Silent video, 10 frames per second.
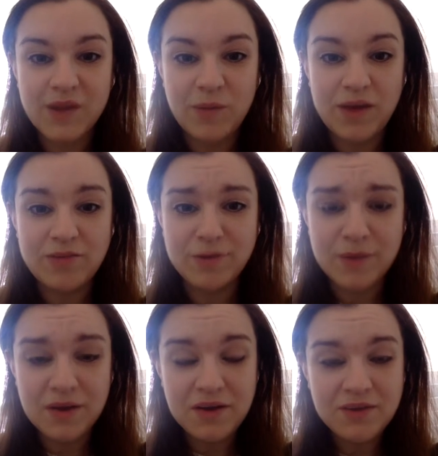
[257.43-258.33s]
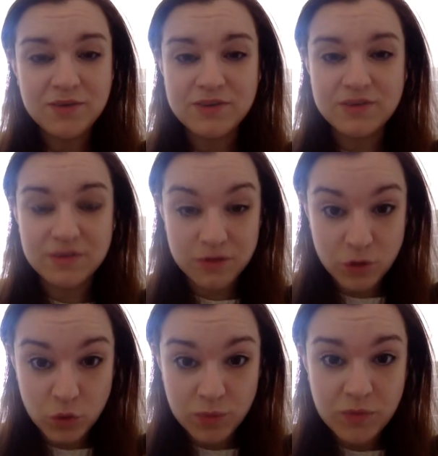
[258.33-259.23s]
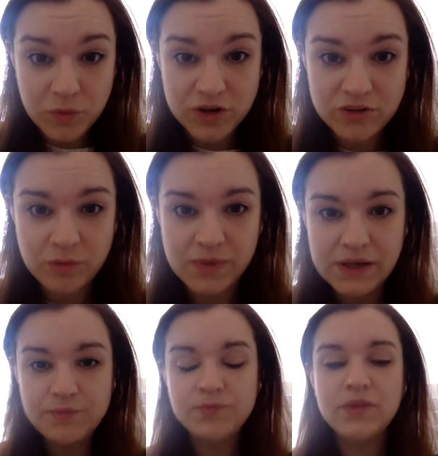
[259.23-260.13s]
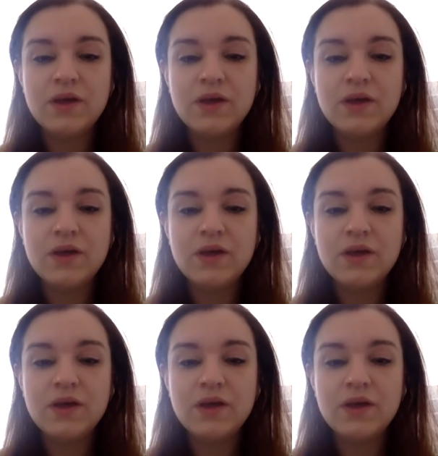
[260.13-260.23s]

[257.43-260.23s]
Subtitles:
pain-free periods, which is the norm, what it should be,